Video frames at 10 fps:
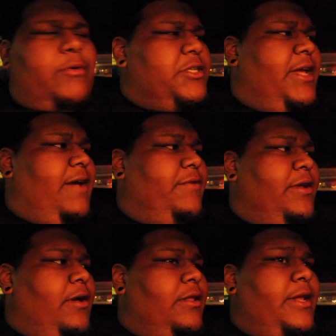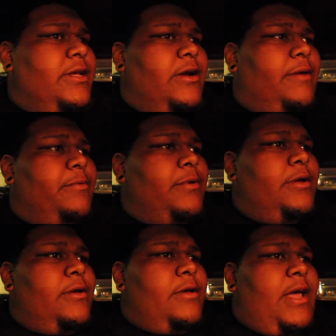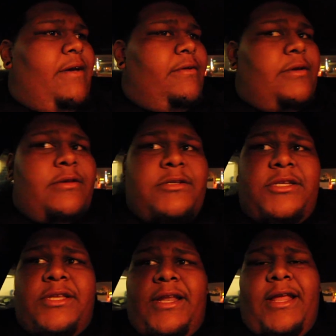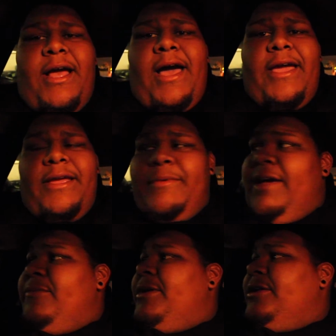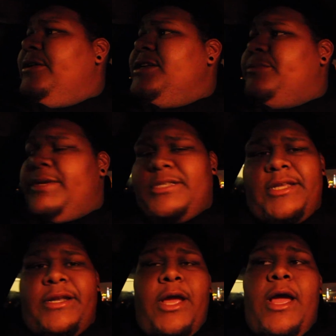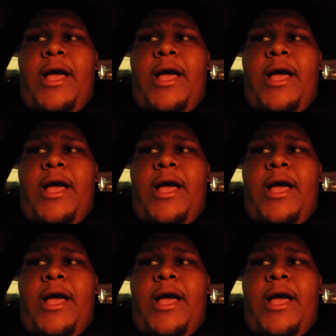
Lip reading: Or she said, hi, and have a Merry Christmas. And